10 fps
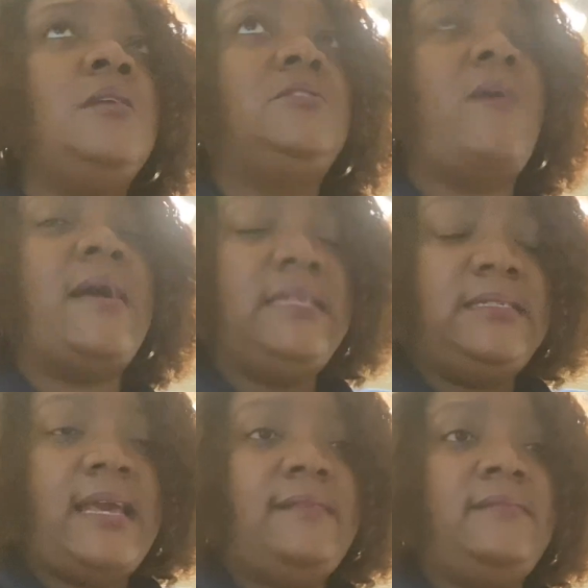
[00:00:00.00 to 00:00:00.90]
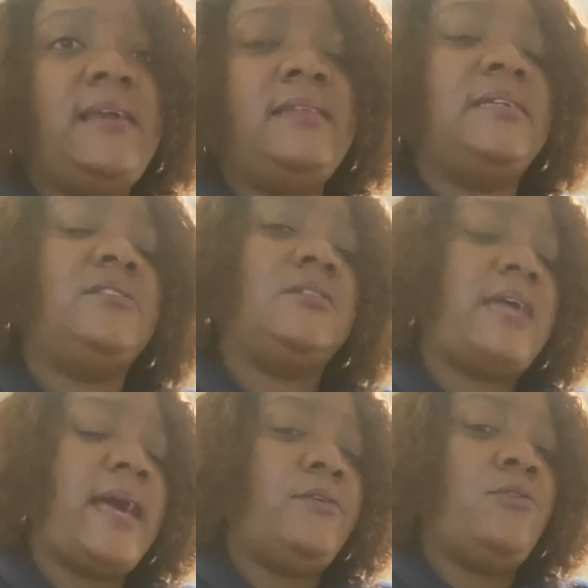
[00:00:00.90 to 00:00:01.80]
So I did take that, and I took
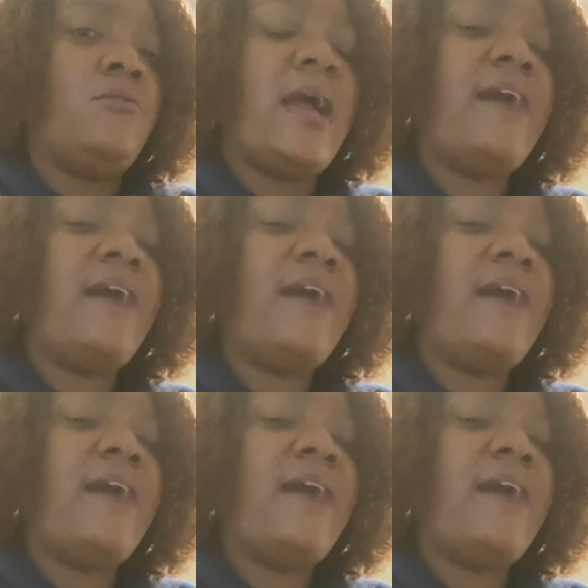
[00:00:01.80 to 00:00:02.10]
Tylenol.